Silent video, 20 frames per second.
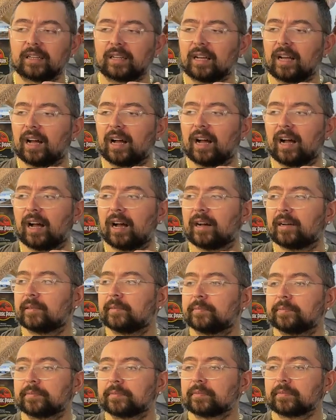
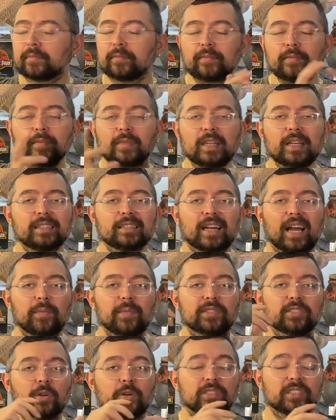Time
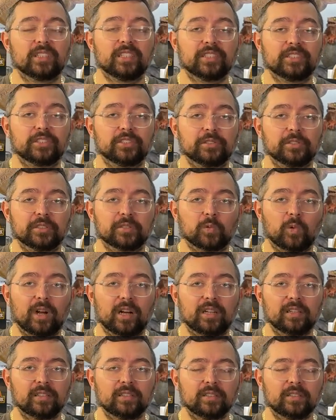is always an issue as well.